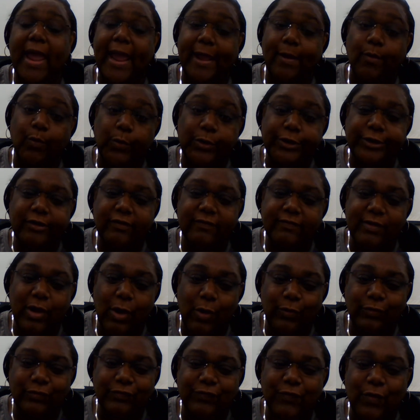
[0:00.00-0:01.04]
And what is
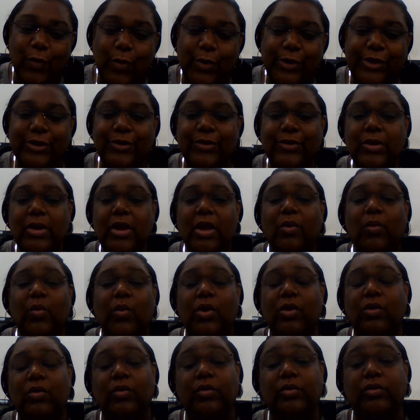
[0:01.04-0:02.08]
gold foil?
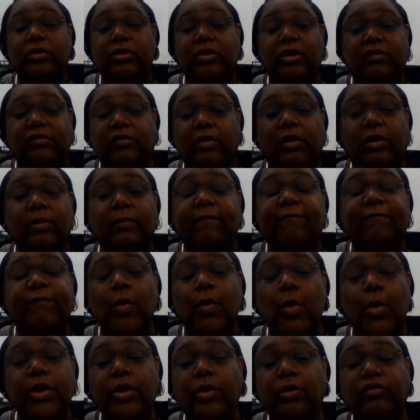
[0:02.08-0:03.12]
Well, the term
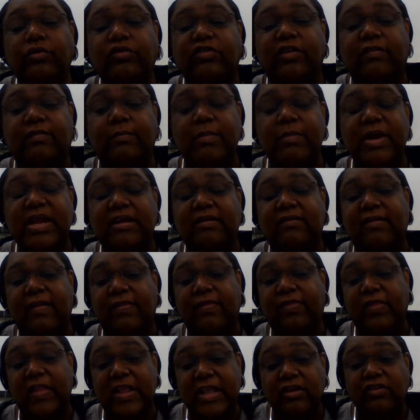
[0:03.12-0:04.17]
foil just means a
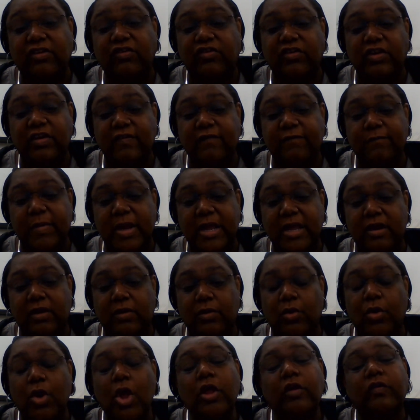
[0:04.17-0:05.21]
thin sheet of
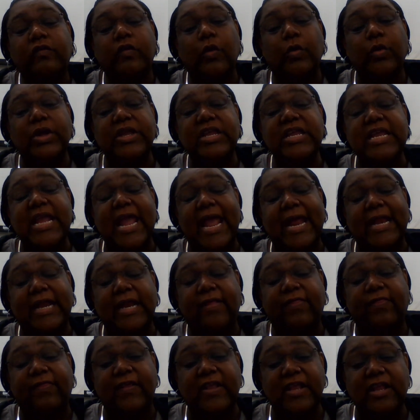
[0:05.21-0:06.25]
metal. So he had a
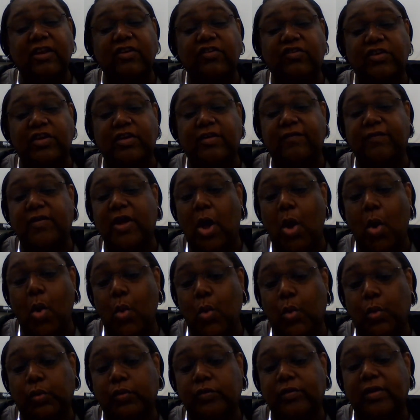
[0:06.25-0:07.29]
thin sheet of
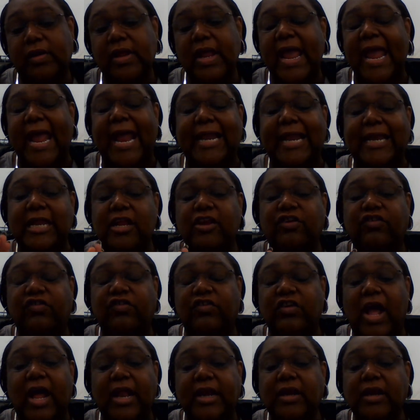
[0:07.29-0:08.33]
gold and he
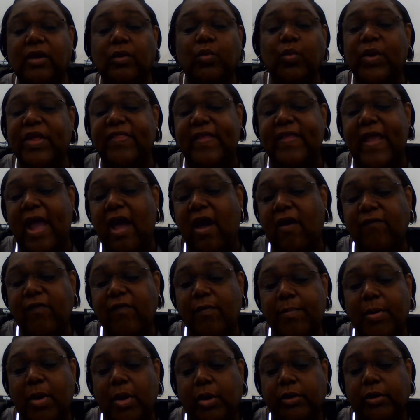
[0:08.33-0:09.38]
shot it with alpha
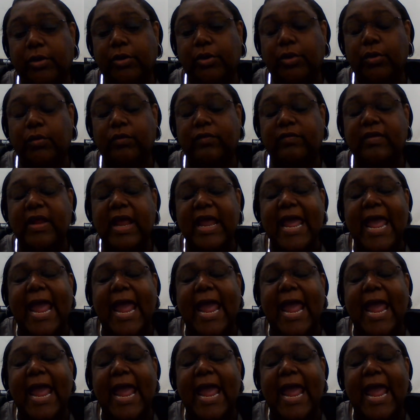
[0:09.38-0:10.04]
particles.